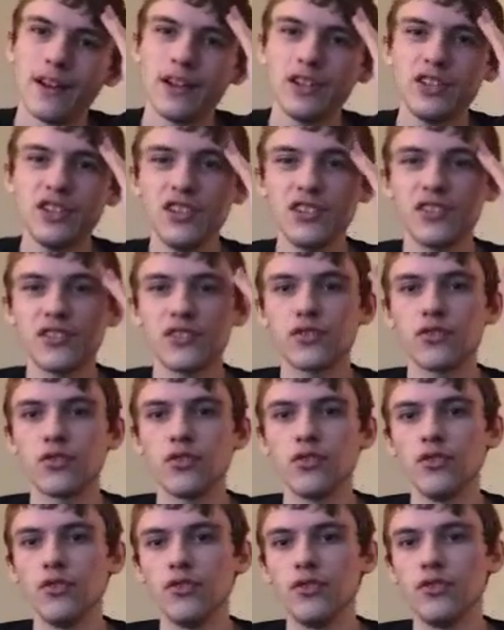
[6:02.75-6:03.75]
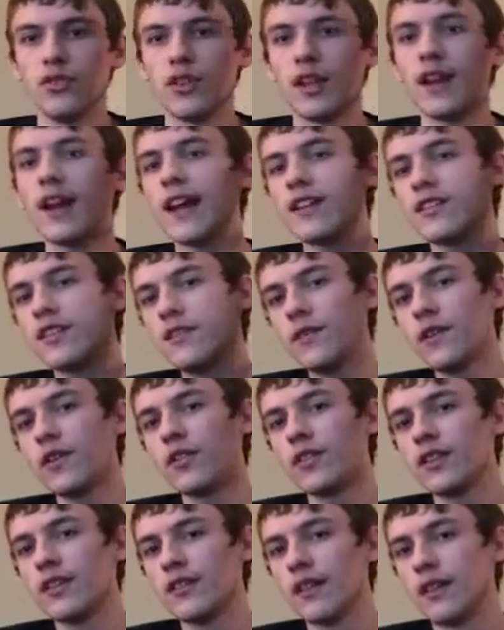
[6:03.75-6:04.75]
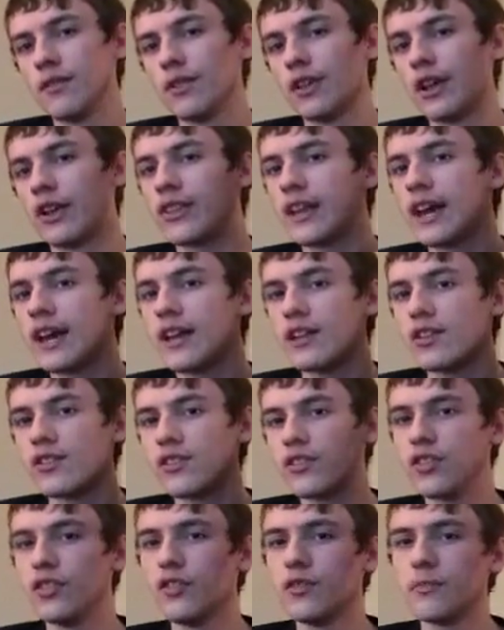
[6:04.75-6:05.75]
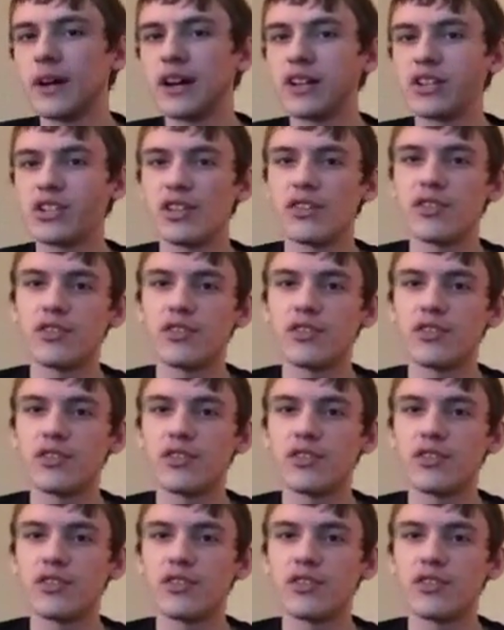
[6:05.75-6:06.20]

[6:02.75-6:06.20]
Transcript: it just the difficulty level on that is too much.